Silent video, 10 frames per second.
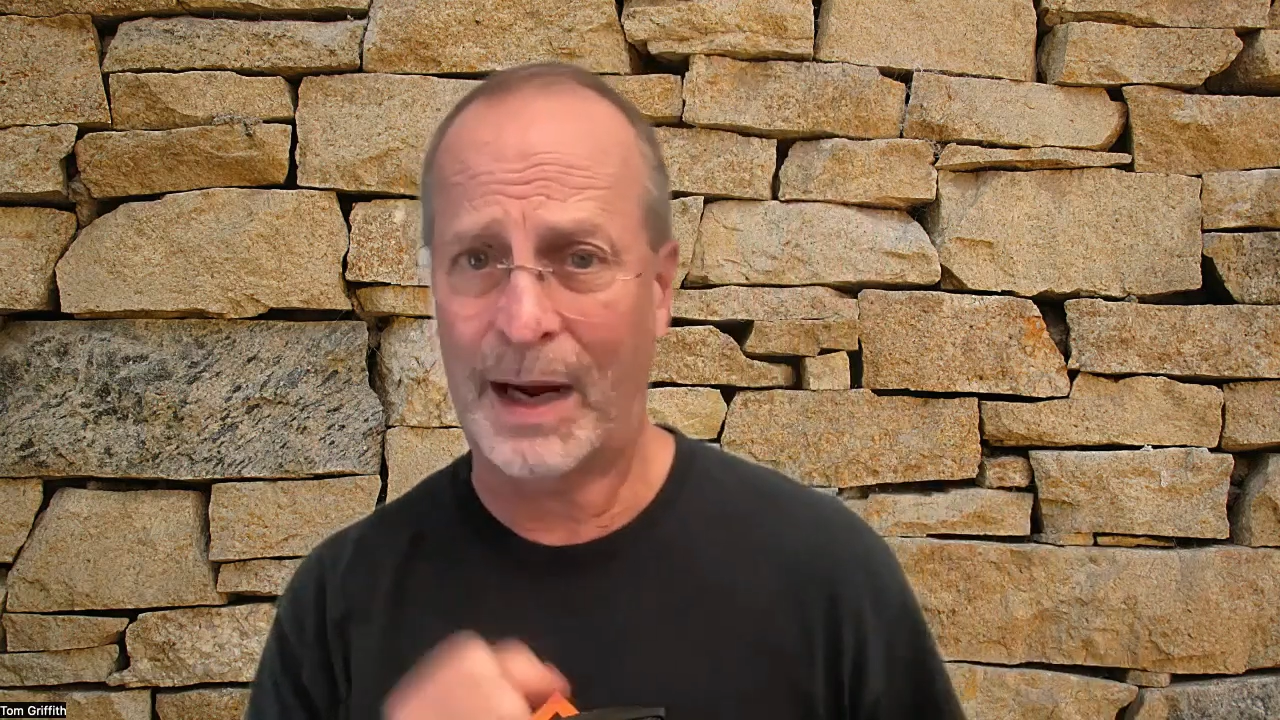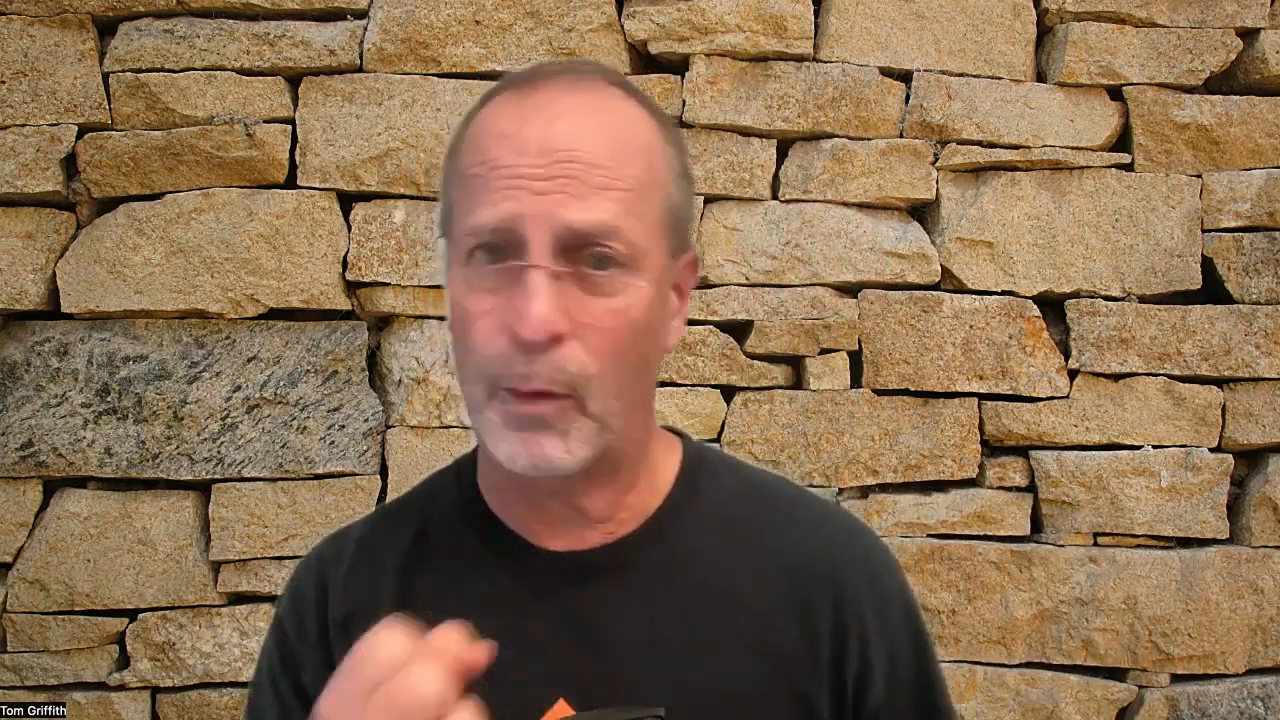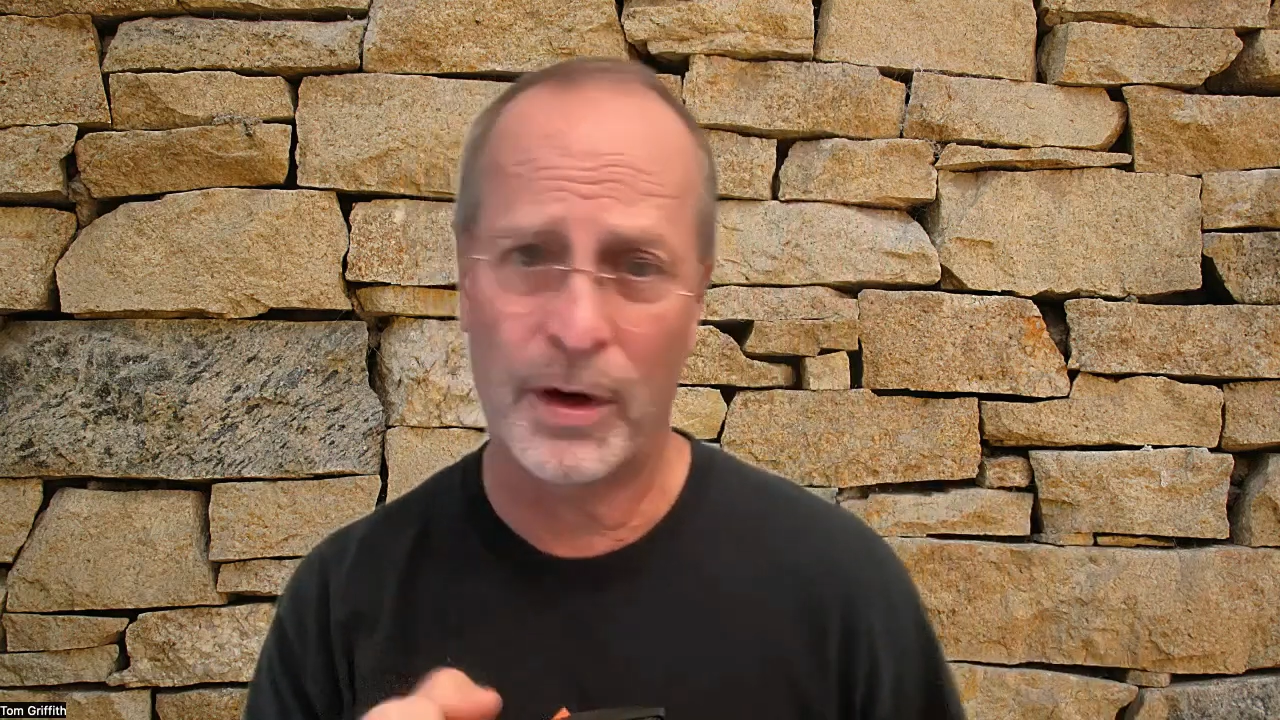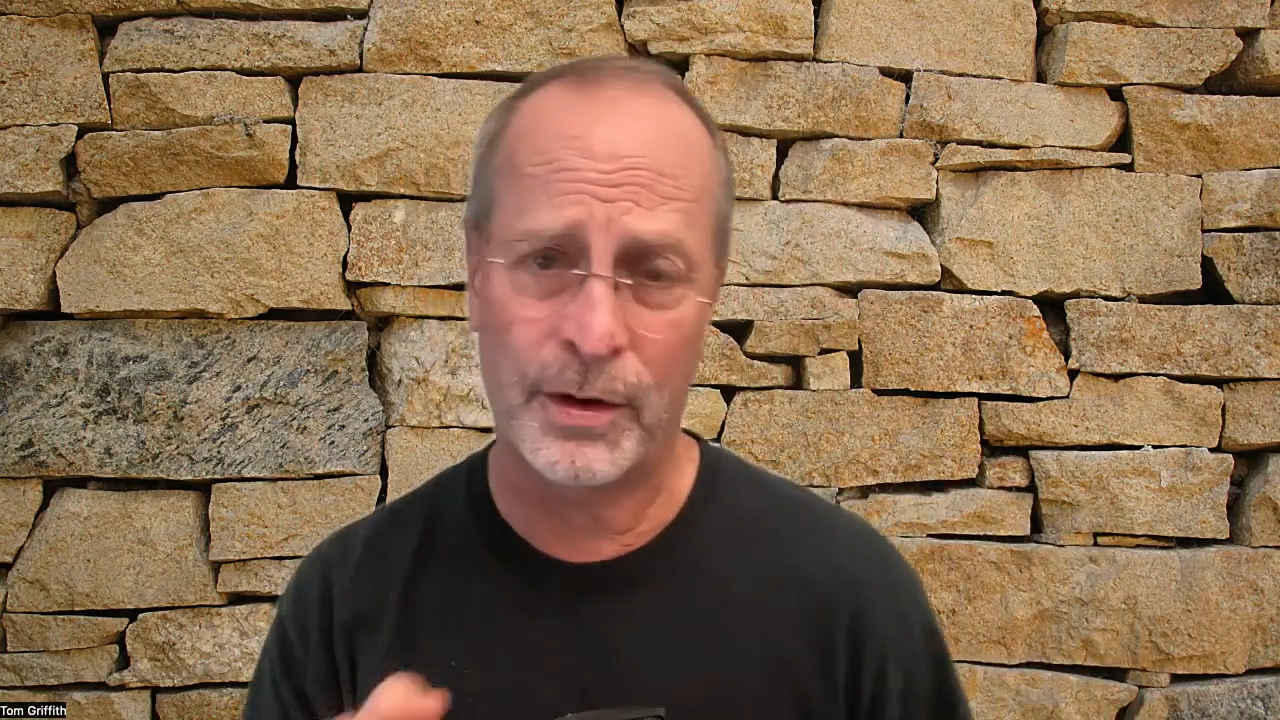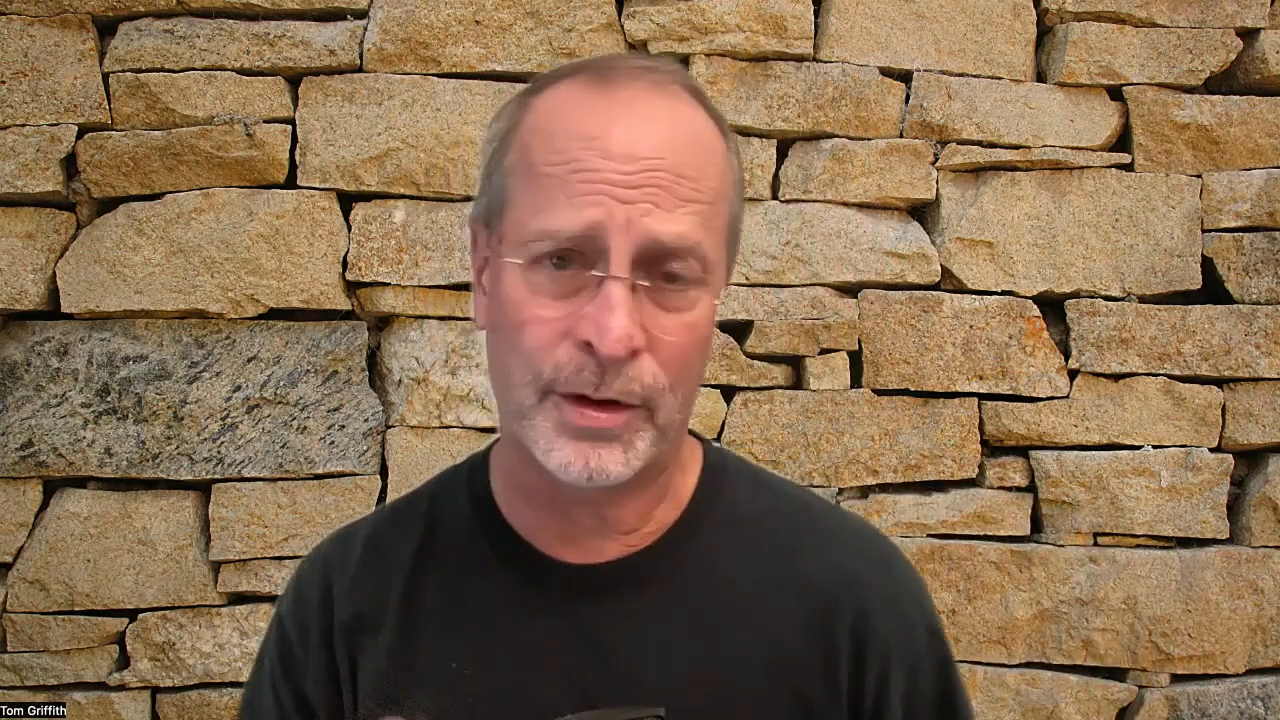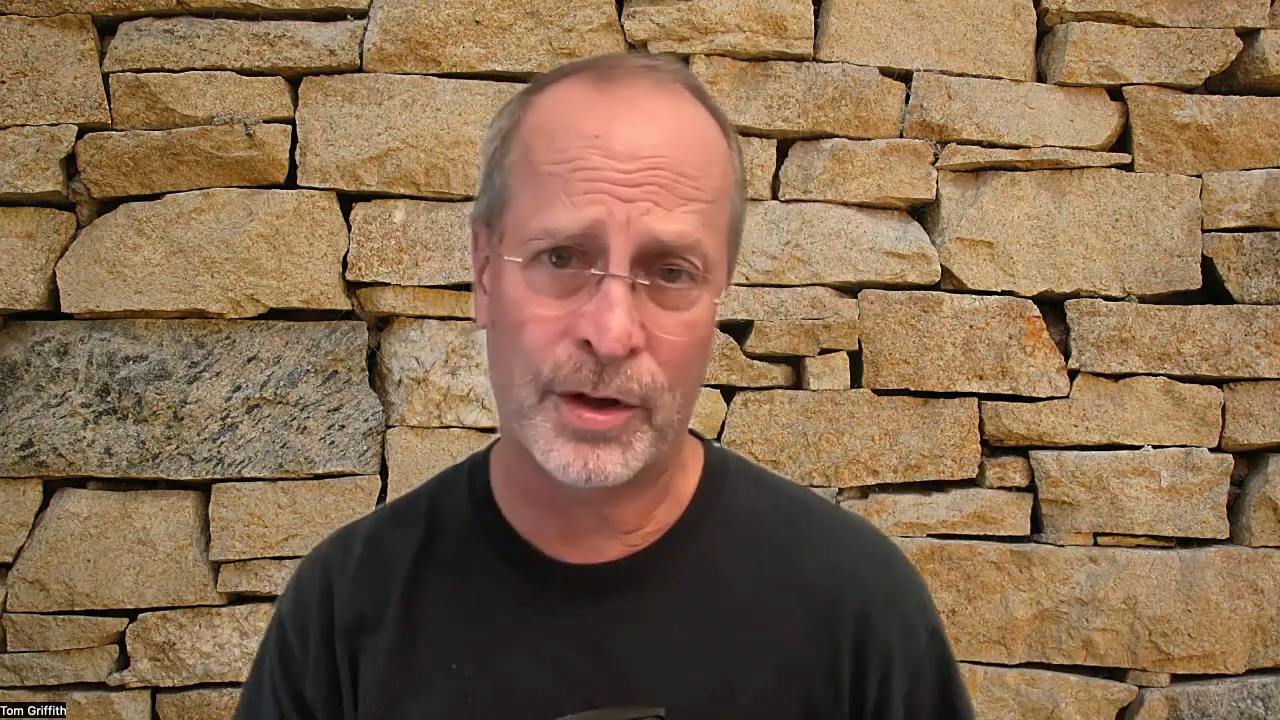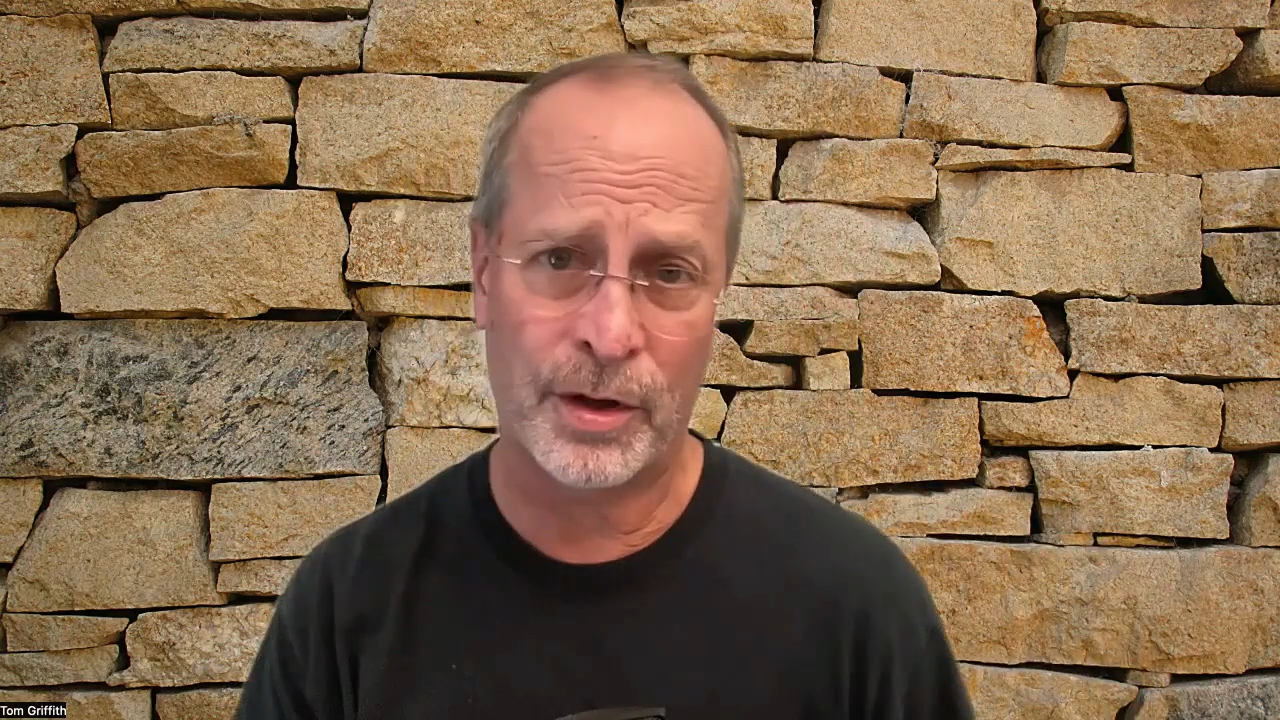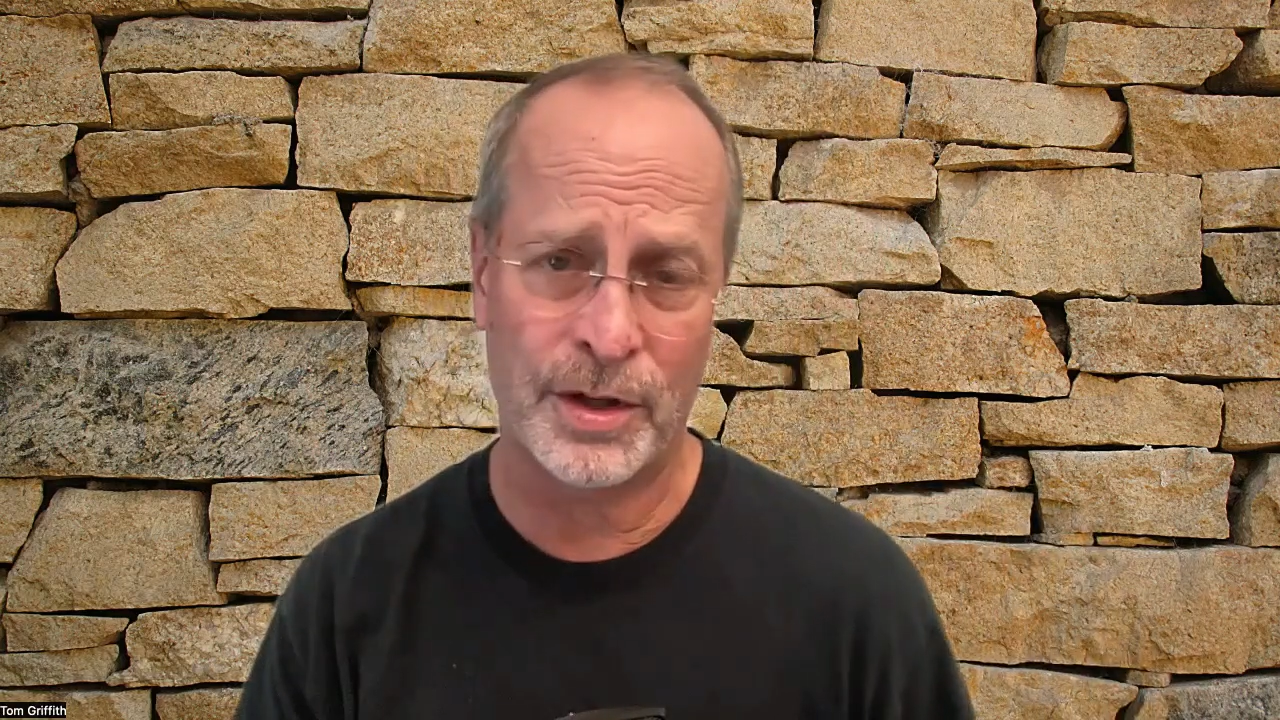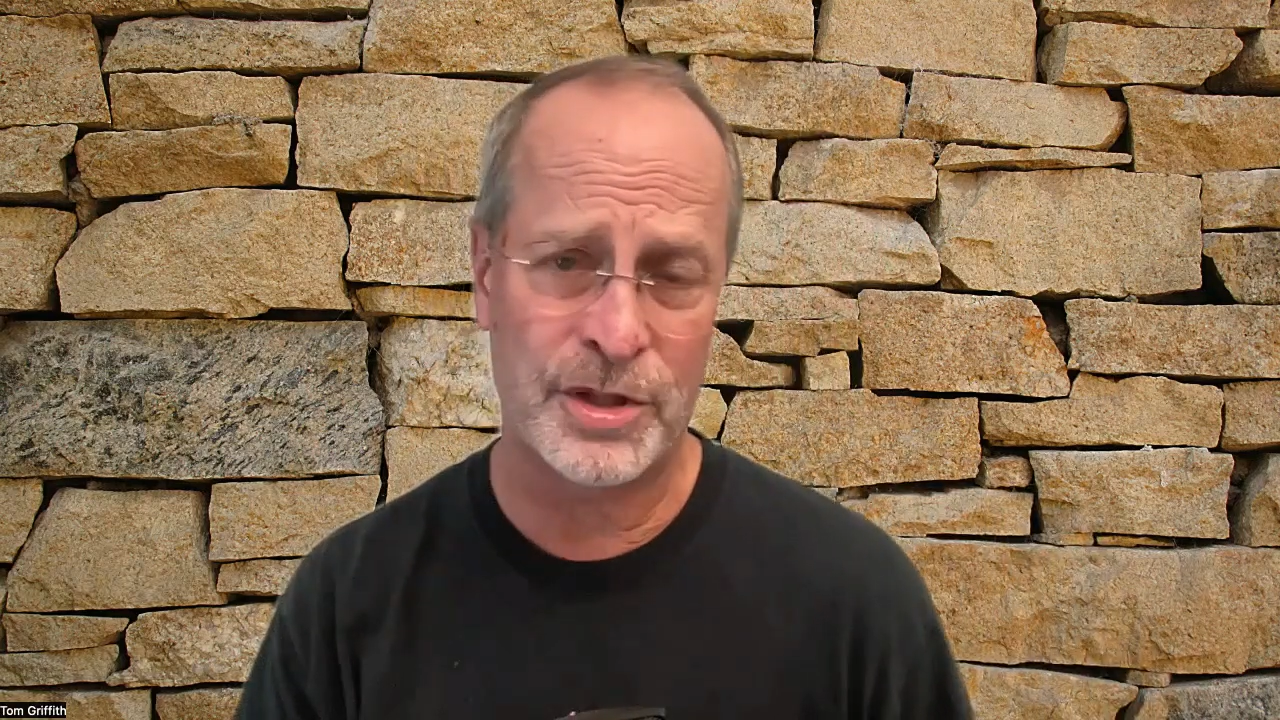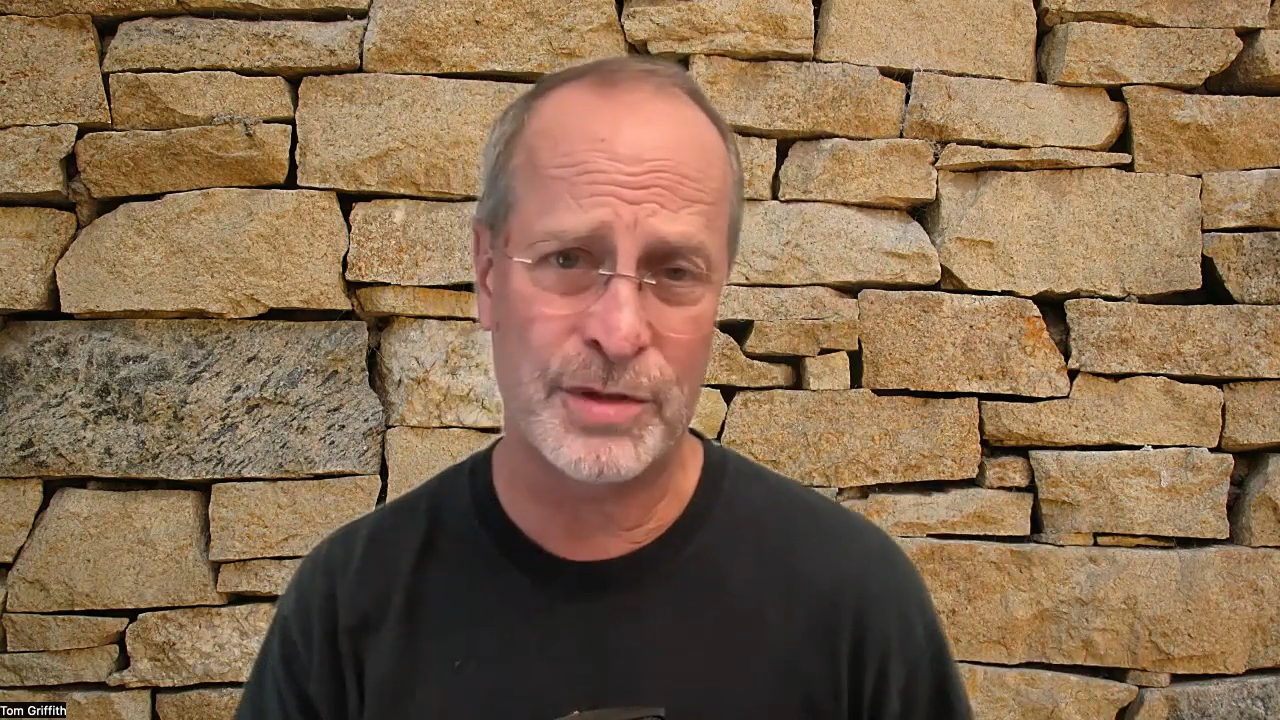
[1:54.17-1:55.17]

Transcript: I want to encourage